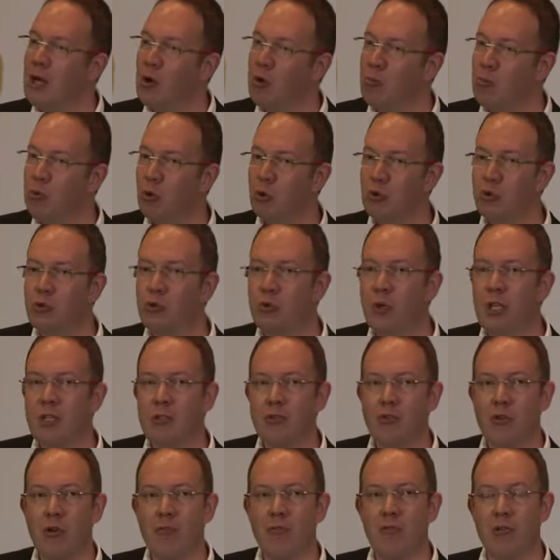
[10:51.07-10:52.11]
Ubuntu and
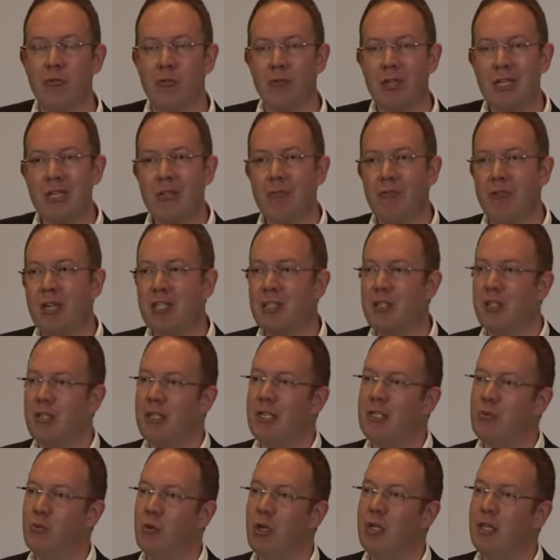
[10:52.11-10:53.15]
so forth really
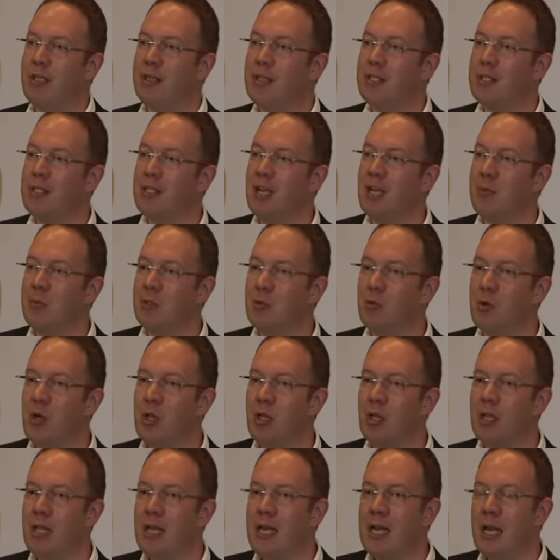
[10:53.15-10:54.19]
resonate well in this time as
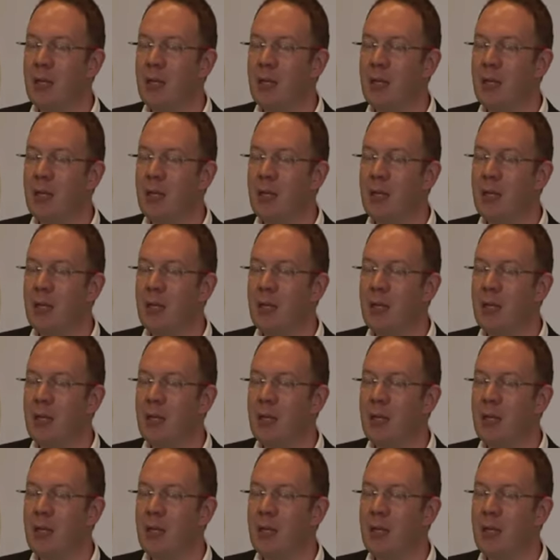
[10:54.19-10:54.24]
well.